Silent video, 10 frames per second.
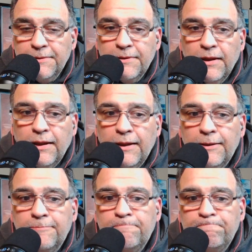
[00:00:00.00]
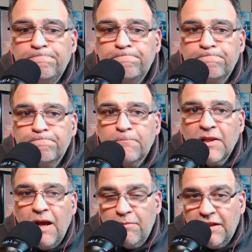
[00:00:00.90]
I'm
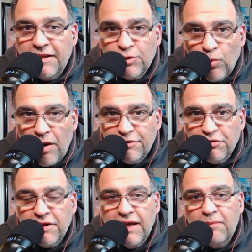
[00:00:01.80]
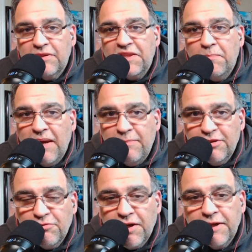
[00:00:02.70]
glad his wife is okay. I'm glad the baby's
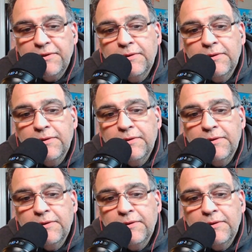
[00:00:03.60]
okay.